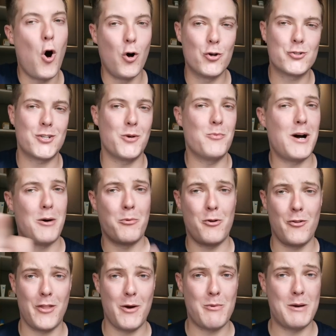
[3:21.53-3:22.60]
Also, while
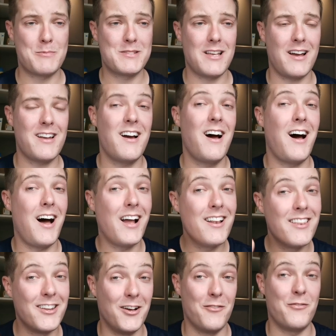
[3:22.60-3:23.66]
we're on their website, I
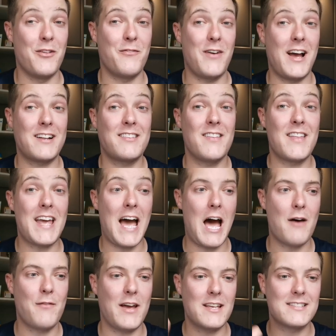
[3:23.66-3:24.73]
love the fact that they
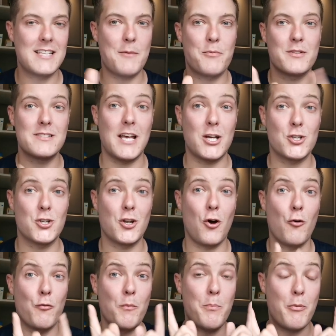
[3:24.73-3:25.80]
have a separate section
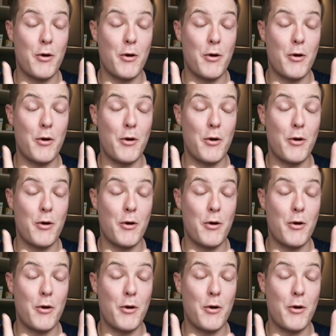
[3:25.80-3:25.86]
of